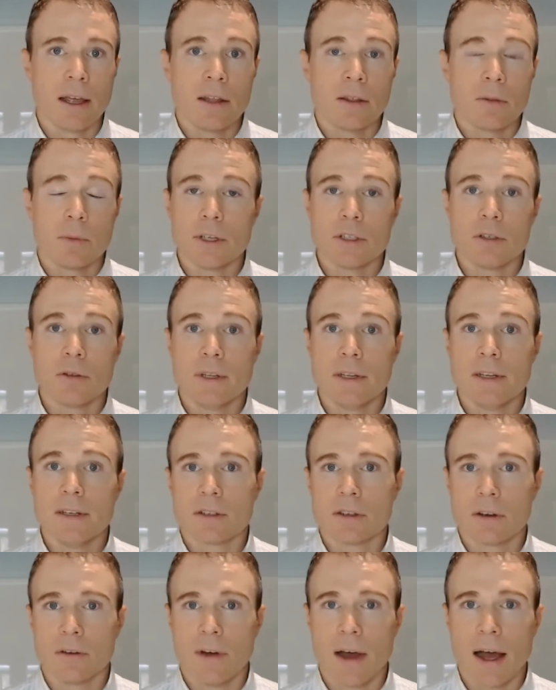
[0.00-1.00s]
The ones who didn't
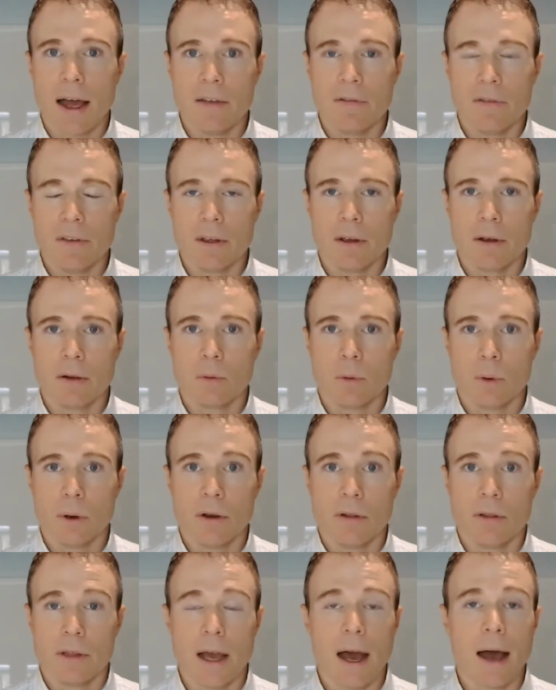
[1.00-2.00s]
survive
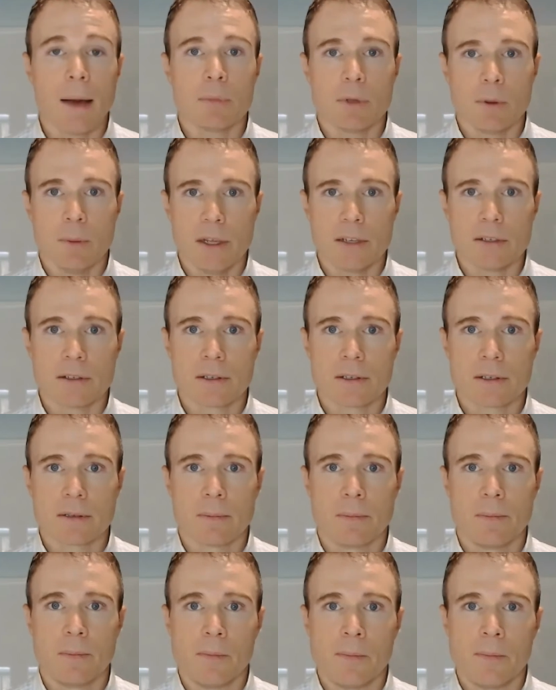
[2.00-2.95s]
were the optimists.